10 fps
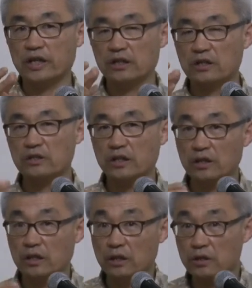and
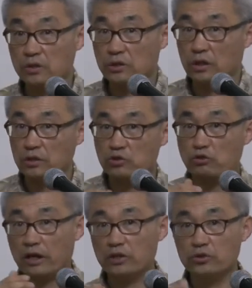in its
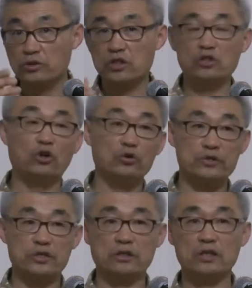triune
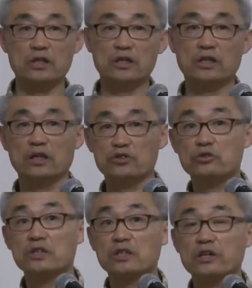theology,
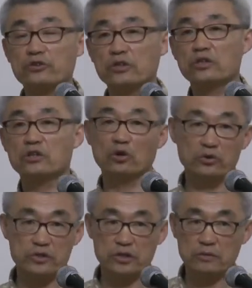Trinitarian
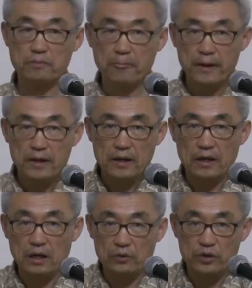theology,
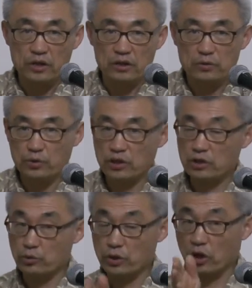
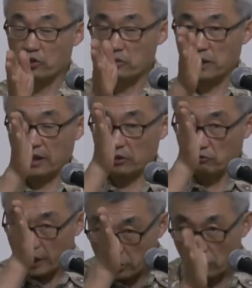we ought to be like
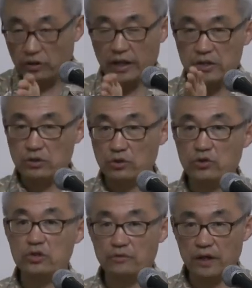right on as the
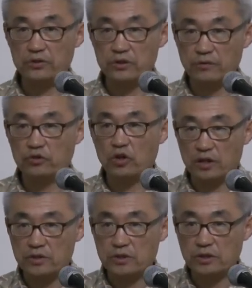church fathers have taught
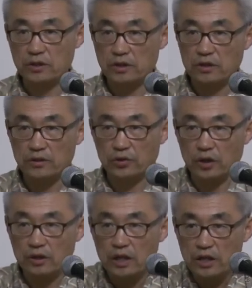us.
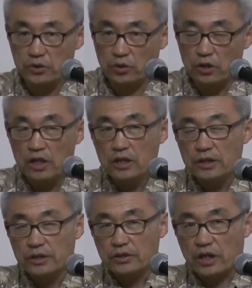Okay? So
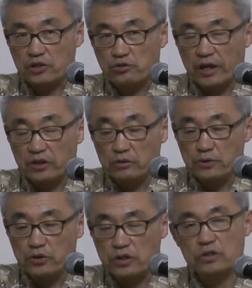doctrinal
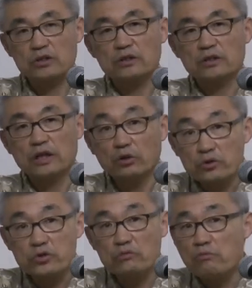purity and
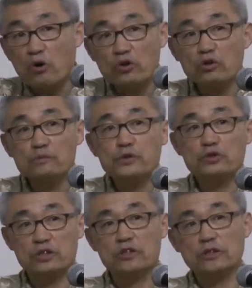also moral
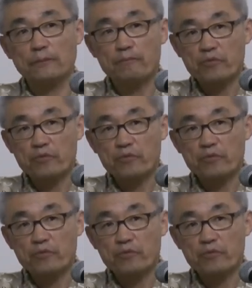purity.